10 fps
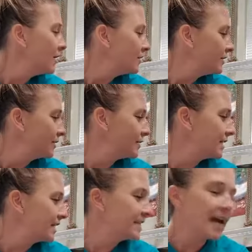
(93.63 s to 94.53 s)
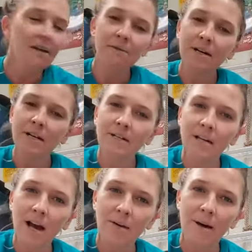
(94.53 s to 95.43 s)
So today we're going to
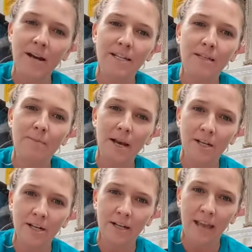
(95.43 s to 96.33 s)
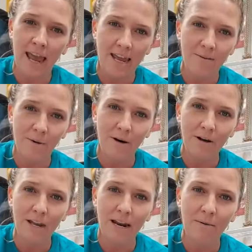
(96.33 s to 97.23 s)
talk about a special animal,
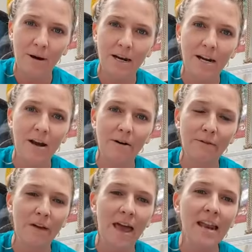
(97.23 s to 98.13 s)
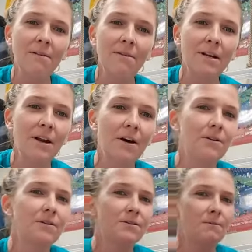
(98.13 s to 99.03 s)
and I want to know if anyone
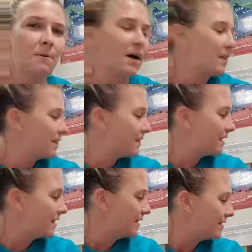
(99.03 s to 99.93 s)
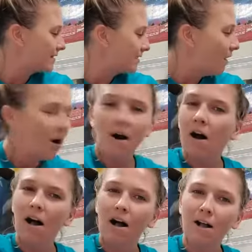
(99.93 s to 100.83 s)
knows what this is
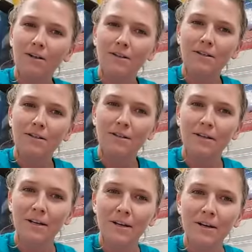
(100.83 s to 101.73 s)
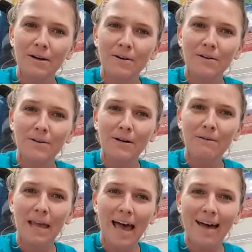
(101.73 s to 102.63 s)
called. What
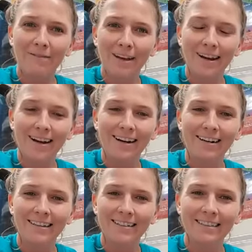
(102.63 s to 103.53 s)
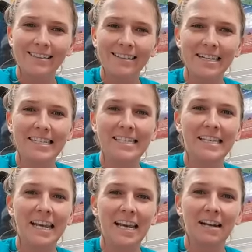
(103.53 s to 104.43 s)
do we have here? Let's
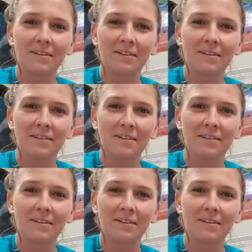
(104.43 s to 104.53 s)
see.